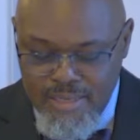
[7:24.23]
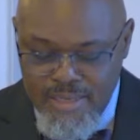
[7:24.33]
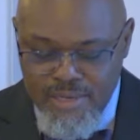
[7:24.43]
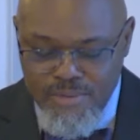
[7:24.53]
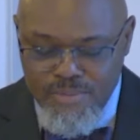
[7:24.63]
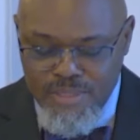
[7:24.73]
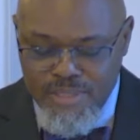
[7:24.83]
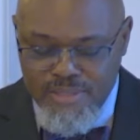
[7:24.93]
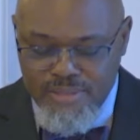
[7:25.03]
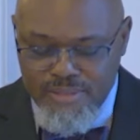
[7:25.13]
Here
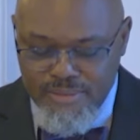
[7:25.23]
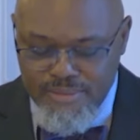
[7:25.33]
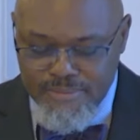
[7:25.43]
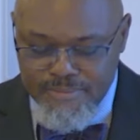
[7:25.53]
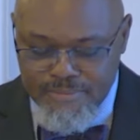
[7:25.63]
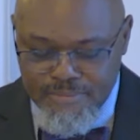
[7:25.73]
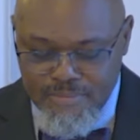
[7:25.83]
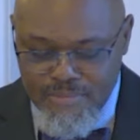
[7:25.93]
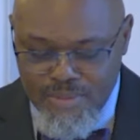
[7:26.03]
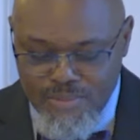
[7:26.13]
we'll
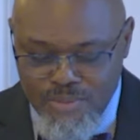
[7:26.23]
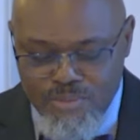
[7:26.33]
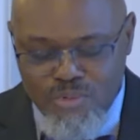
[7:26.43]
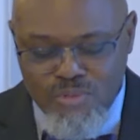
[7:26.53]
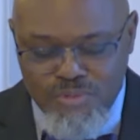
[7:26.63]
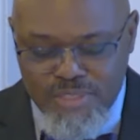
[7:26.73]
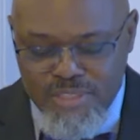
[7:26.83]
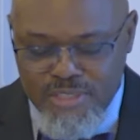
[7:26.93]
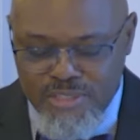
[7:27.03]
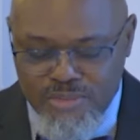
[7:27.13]
move
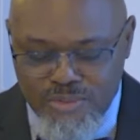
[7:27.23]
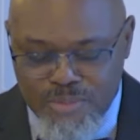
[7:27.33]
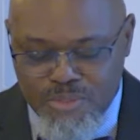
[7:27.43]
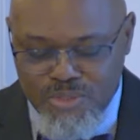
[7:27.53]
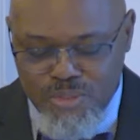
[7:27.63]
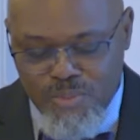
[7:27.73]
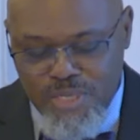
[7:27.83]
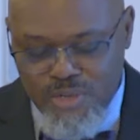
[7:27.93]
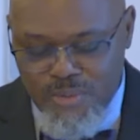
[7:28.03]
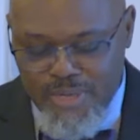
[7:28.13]
into the scripture so we
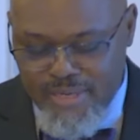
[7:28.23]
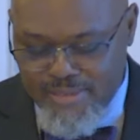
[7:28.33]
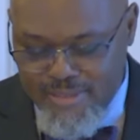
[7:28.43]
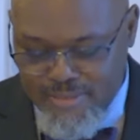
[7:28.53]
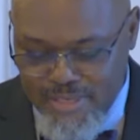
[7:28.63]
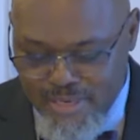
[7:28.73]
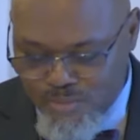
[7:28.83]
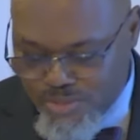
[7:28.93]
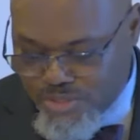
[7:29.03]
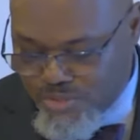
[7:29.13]
can go ahead and get
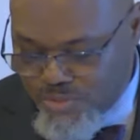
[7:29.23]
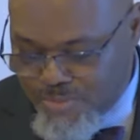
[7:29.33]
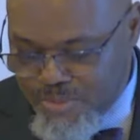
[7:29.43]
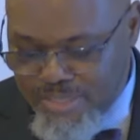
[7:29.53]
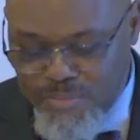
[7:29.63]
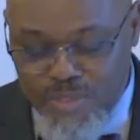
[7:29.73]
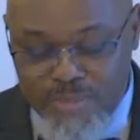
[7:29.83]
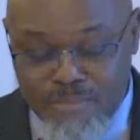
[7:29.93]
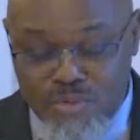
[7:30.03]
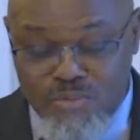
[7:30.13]
done with the scripture, then we
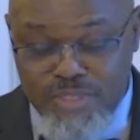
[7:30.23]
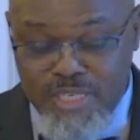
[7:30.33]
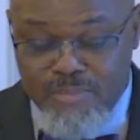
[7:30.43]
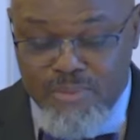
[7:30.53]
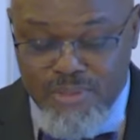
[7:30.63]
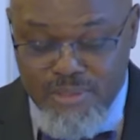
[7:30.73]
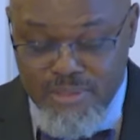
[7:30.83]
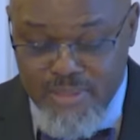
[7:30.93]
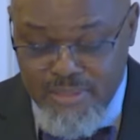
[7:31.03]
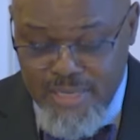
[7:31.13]
can move
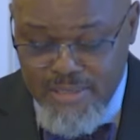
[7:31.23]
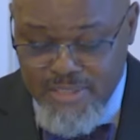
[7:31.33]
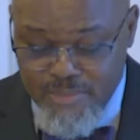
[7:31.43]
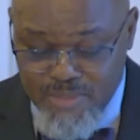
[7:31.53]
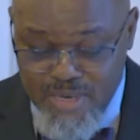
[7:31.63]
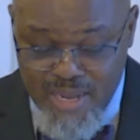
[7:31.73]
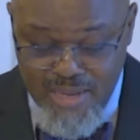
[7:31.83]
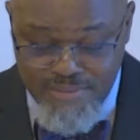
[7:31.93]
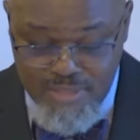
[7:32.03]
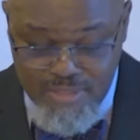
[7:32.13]
deeper, take a deeper
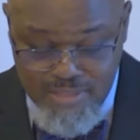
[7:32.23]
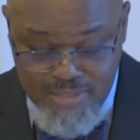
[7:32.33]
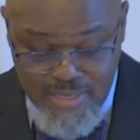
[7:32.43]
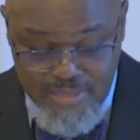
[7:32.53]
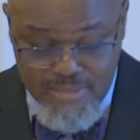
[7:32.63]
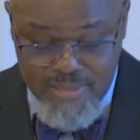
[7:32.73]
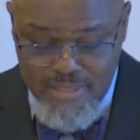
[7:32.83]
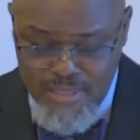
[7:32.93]
dive into the text.